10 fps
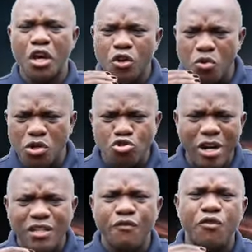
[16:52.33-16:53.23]
You are
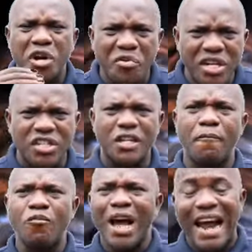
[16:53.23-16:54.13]
dressing for a reason,
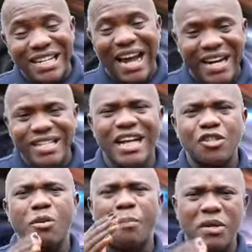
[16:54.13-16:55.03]
and that reason has
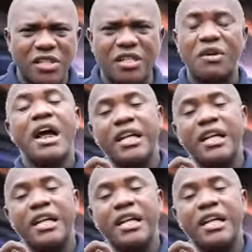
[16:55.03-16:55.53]
to be positive.